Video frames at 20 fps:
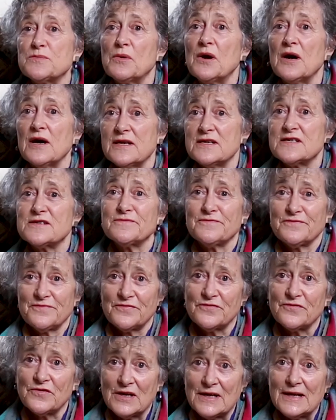bright,
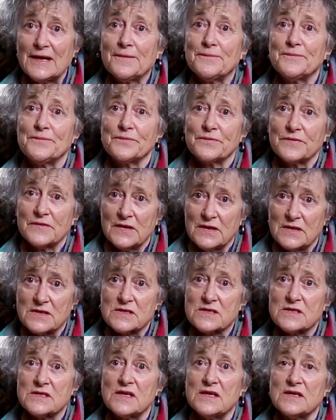really.
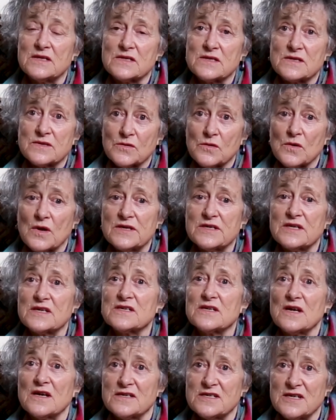It's quite
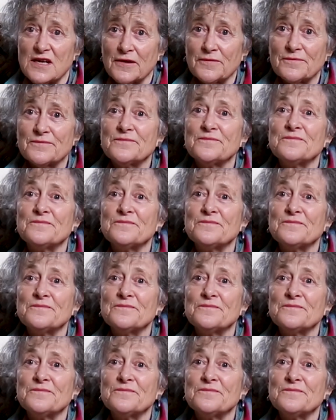exciting.